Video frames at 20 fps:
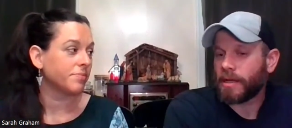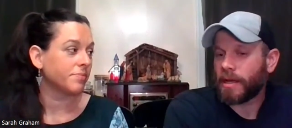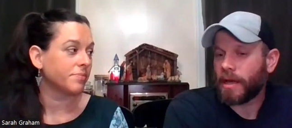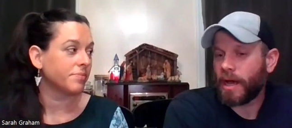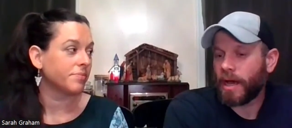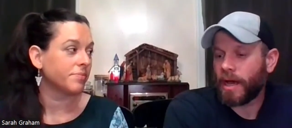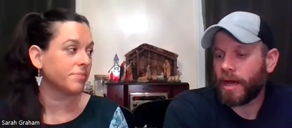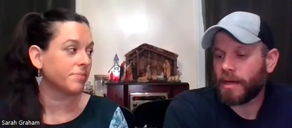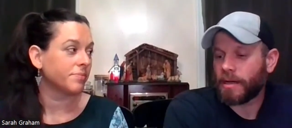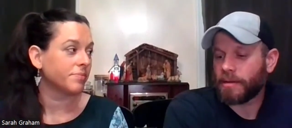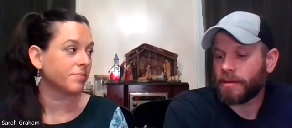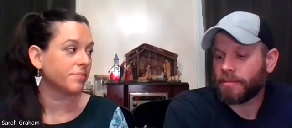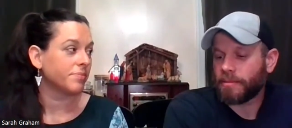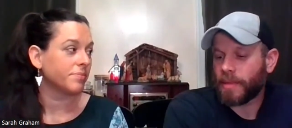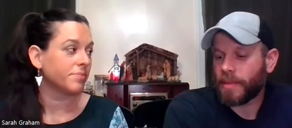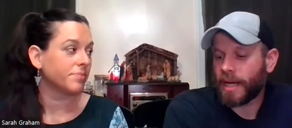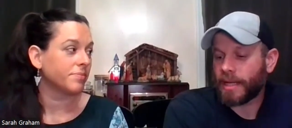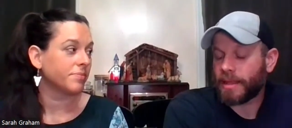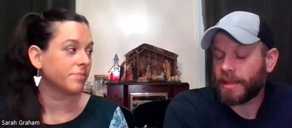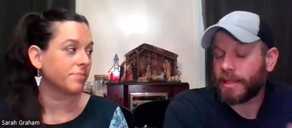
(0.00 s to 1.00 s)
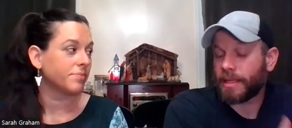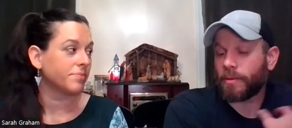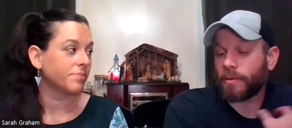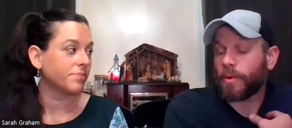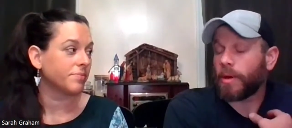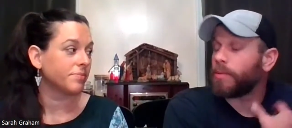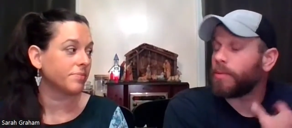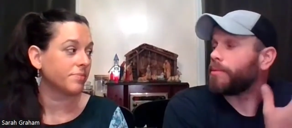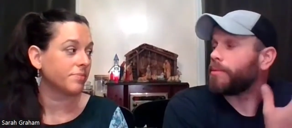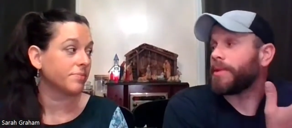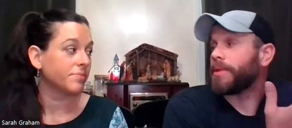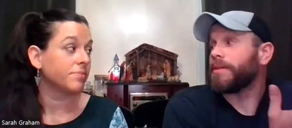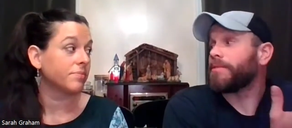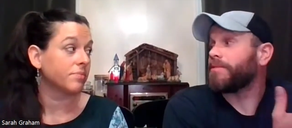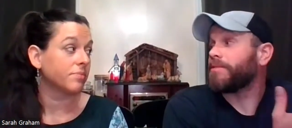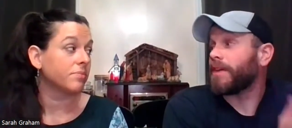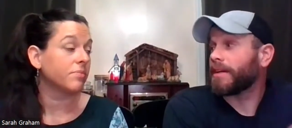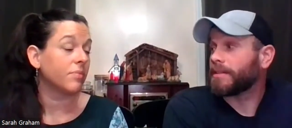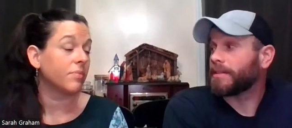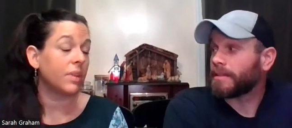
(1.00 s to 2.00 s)
Speaker 1: uh, I think what would be
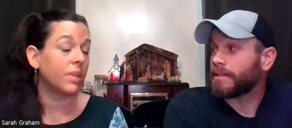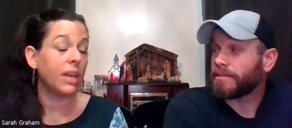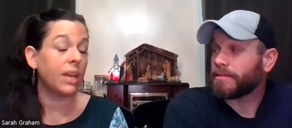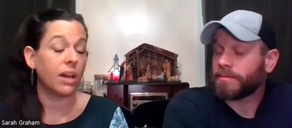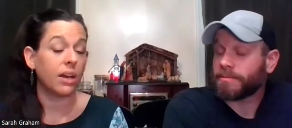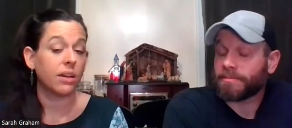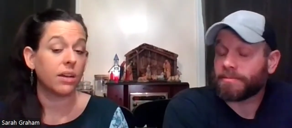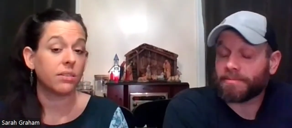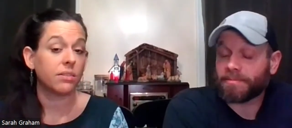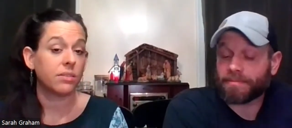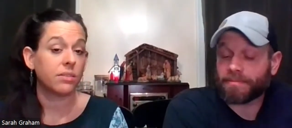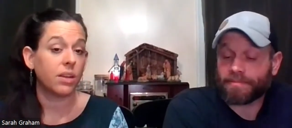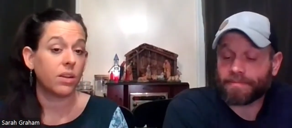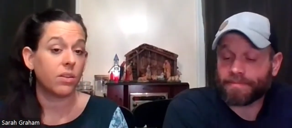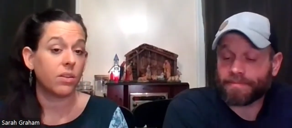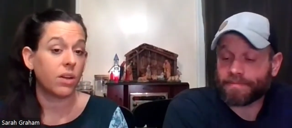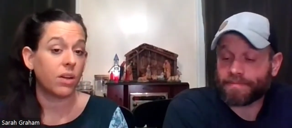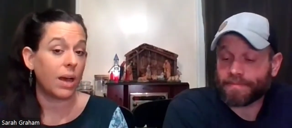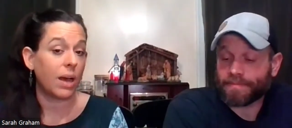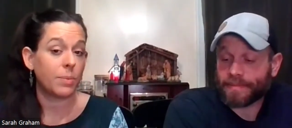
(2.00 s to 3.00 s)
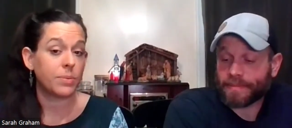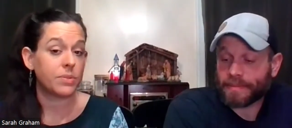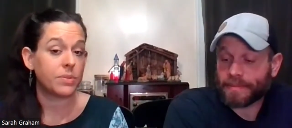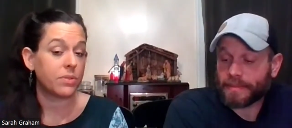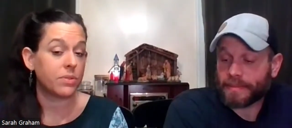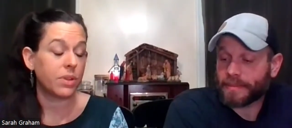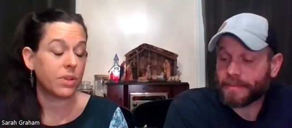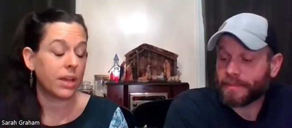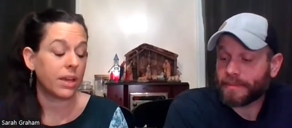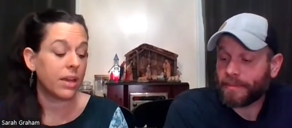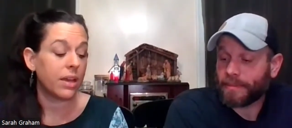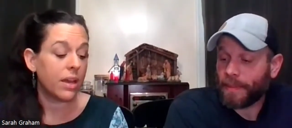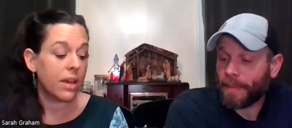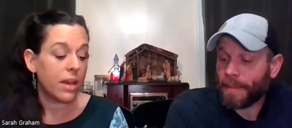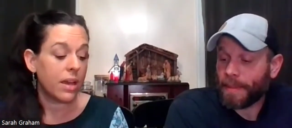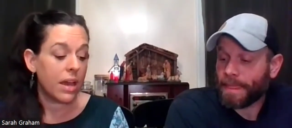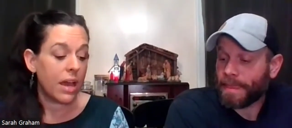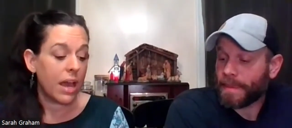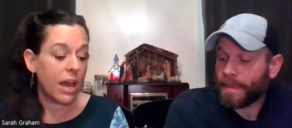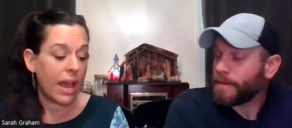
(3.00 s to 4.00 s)
effective. Yeah,
Speaker 2: no, absolutely.
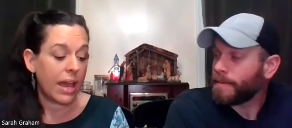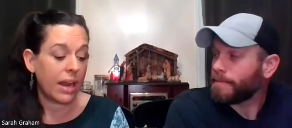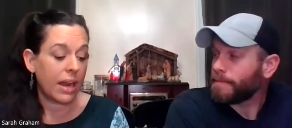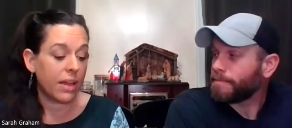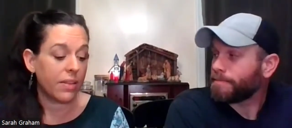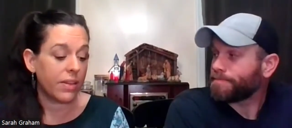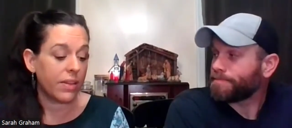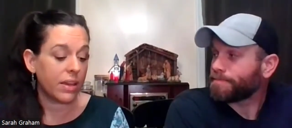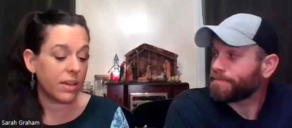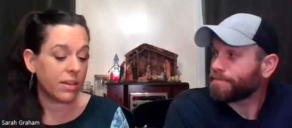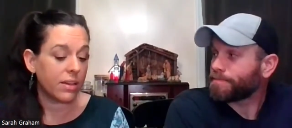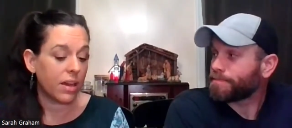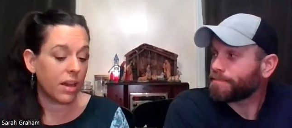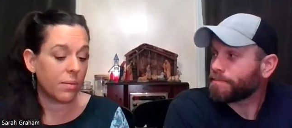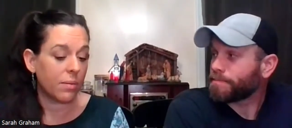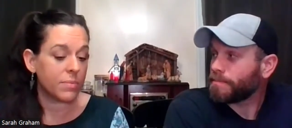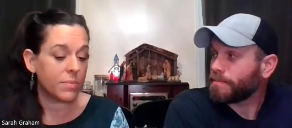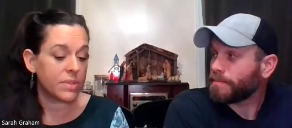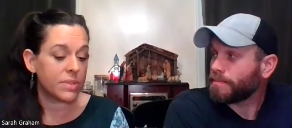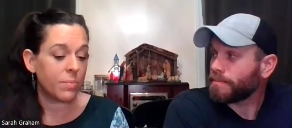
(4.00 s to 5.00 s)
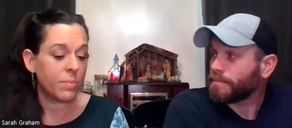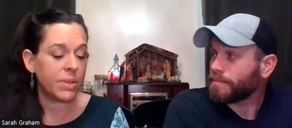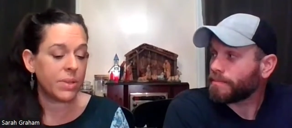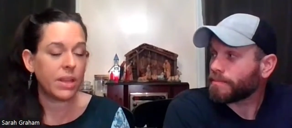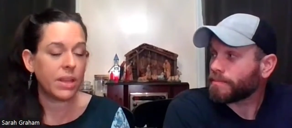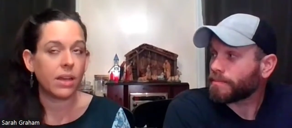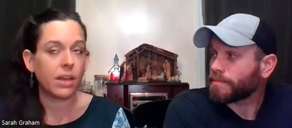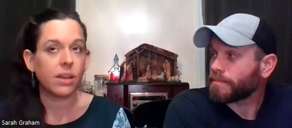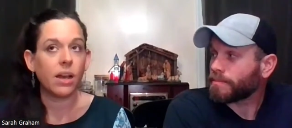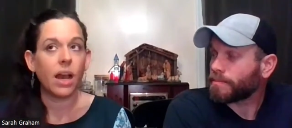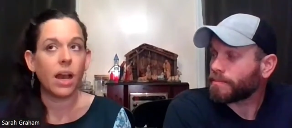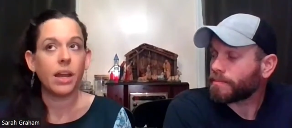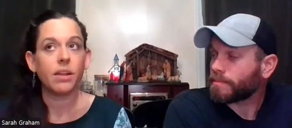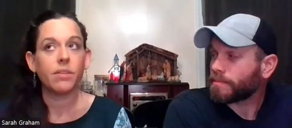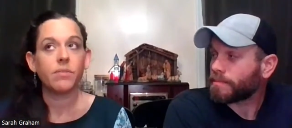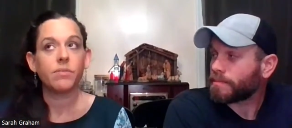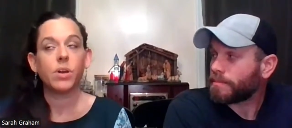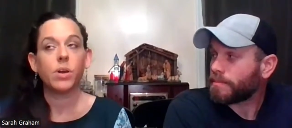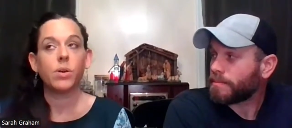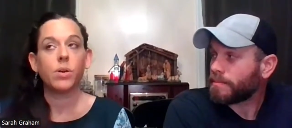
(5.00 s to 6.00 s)
And I think um, something that kind
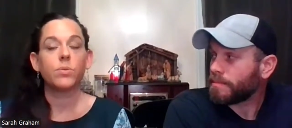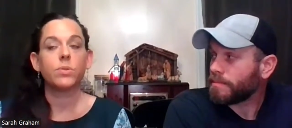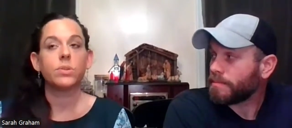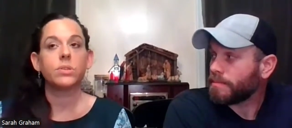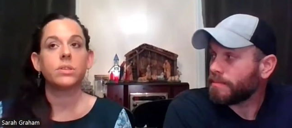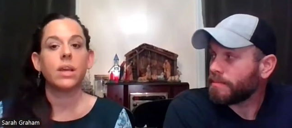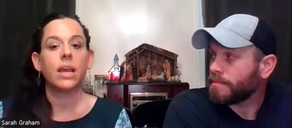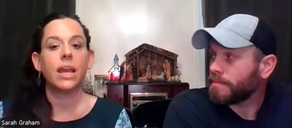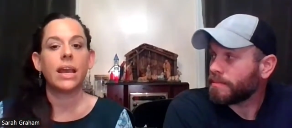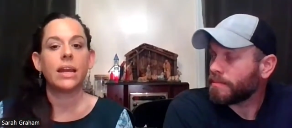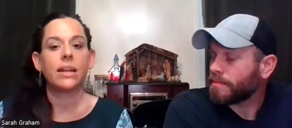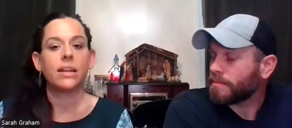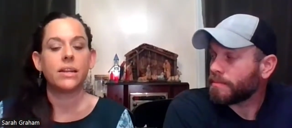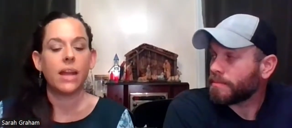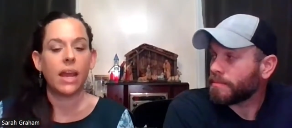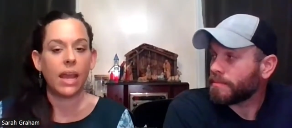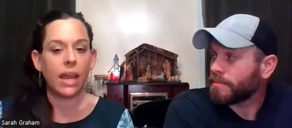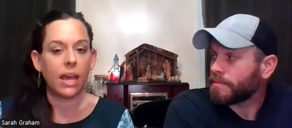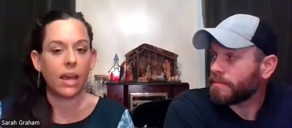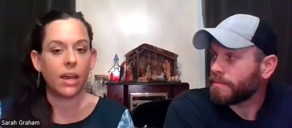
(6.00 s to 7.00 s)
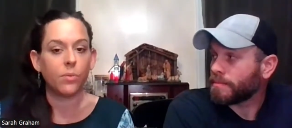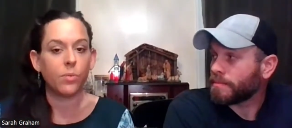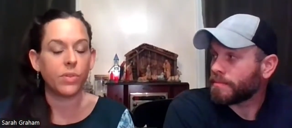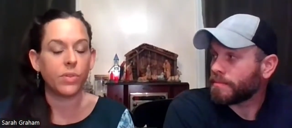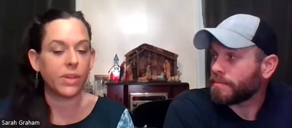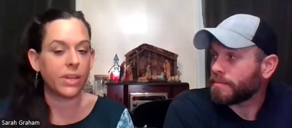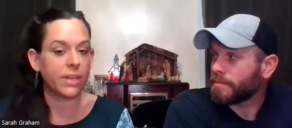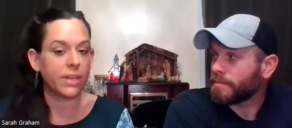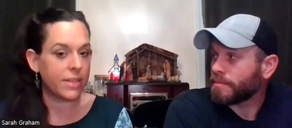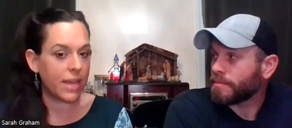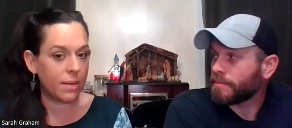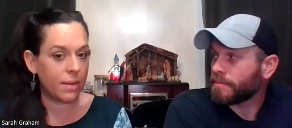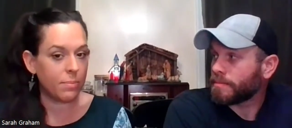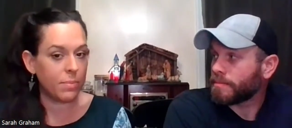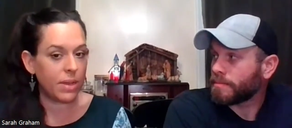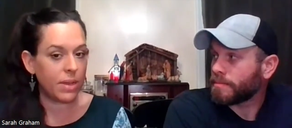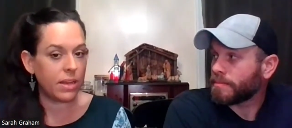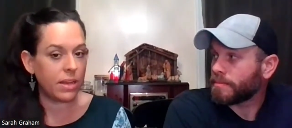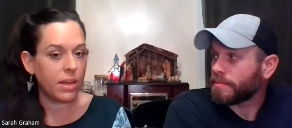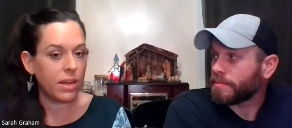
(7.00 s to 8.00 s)
of goes hand in hand with
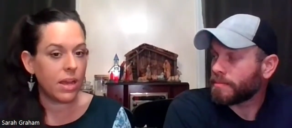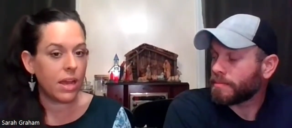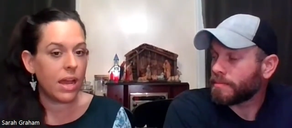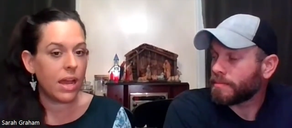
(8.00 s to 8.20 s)
contentment